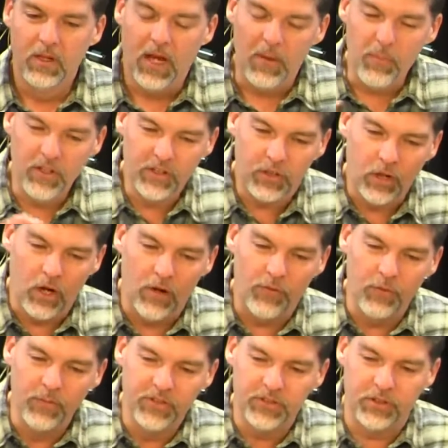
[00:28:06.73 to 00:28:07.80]
I've been taught
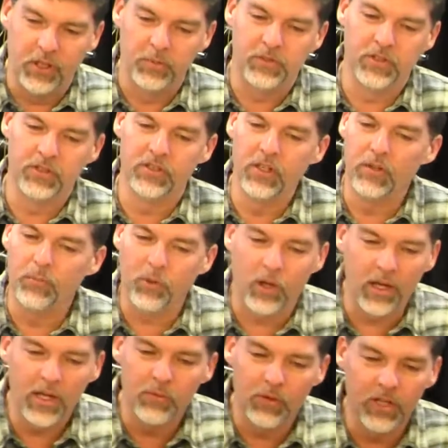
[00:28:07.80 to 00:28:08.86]
from the scriptures, and the
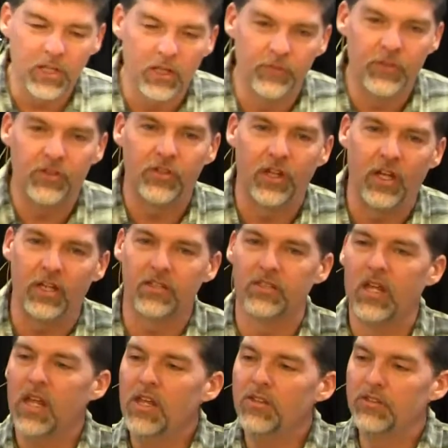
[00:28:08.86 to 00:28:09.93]
plain reading of the
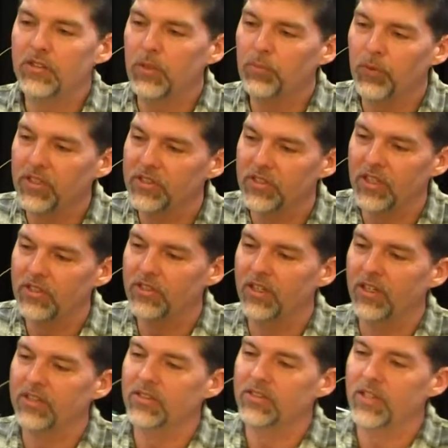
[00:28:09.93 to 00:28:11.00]
text simply says
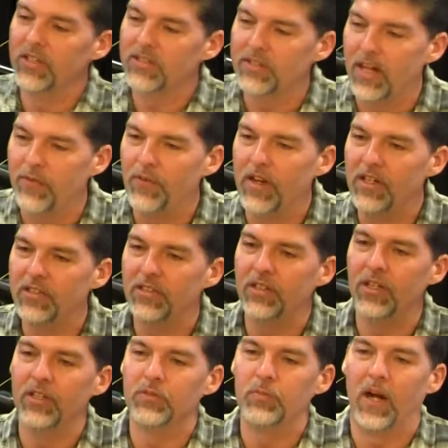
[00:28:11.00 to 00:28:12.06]
this is that
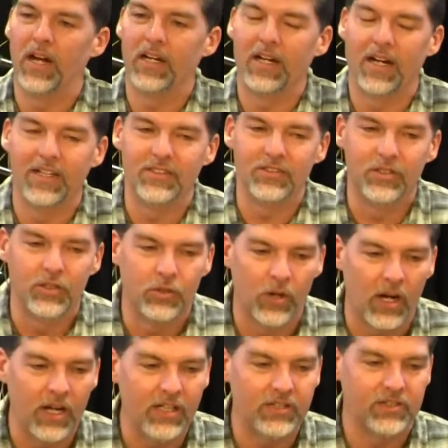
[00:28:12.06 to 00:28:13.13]
salvation is by God's
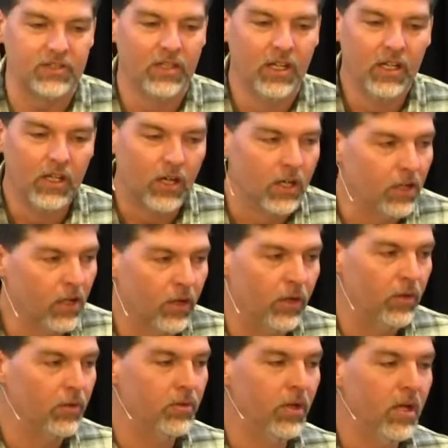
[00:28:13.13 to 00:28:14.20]
grace
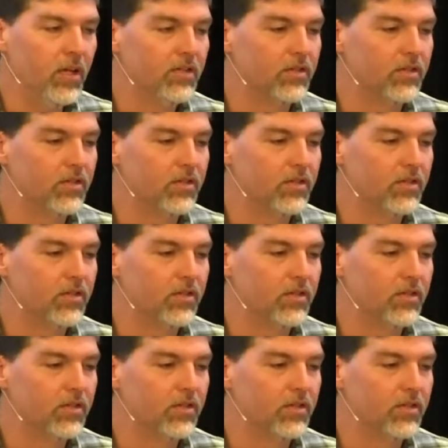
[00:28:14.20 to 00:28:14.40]
alone.